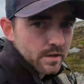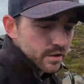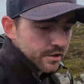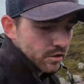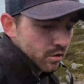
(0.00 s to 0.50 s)
as I
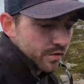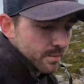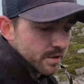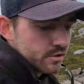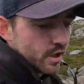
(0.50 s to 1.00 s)
turned off the
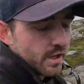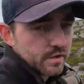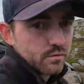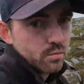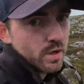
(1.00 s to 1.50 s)
main track
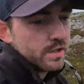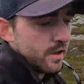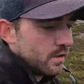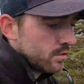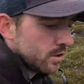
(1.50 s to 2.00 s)
way
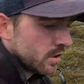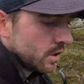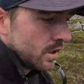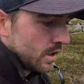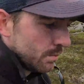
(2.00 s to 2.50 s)
down
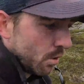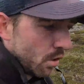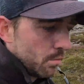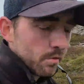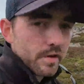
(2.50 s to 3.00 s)
at the
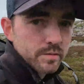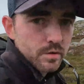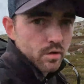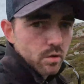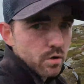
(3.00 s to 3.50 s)
bottom of this
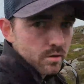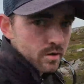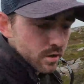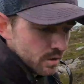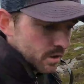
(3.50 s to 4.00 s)
Munro.
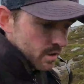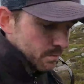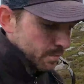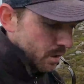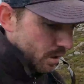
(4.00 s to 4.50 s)

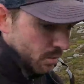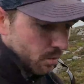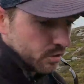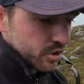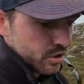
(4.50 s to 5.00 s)
But
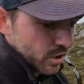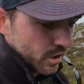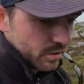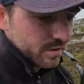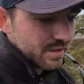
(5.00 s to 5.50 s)
once you
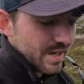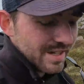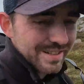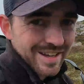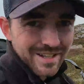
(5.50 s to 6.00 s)
start
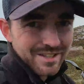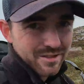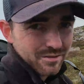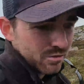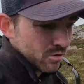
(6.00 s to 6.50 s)
gaining height,
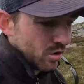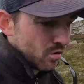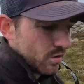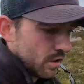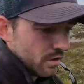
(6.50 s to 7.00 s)
you're no
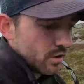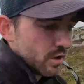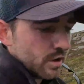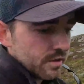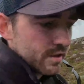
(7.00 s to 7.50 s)
longer on a
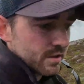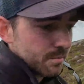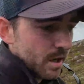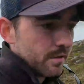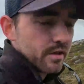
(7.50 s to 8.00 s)
decent
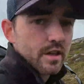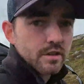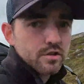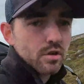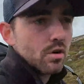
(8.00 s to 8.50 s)
path again.
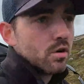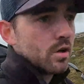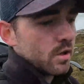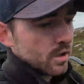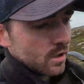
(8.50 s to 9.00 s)
So
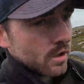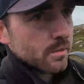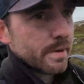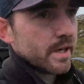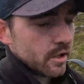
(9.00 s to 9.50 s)

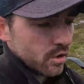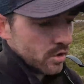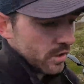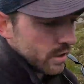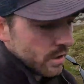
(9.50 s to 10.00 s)

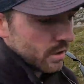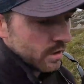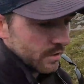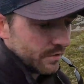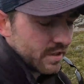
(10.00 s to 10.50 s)
Benachúrin, I
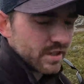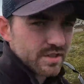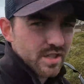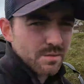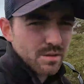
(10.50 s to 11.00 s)
think that's
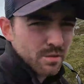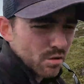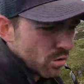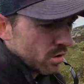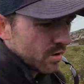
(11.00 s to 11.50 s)
the name of the
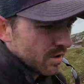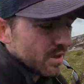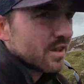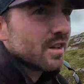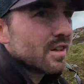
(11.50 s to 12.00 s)
Munro,
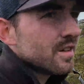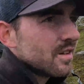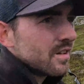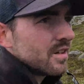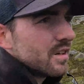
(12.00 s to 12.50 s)

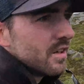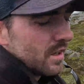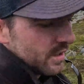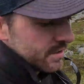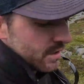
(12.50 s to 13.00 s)

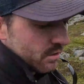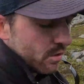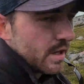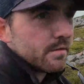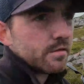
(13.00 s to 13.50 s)
is
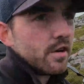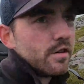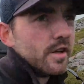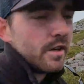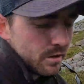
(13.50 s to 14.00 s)
right in
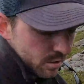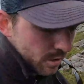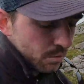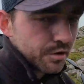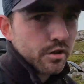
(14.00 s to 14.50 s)
front. I
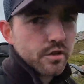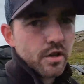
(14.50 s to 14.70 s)
will turn you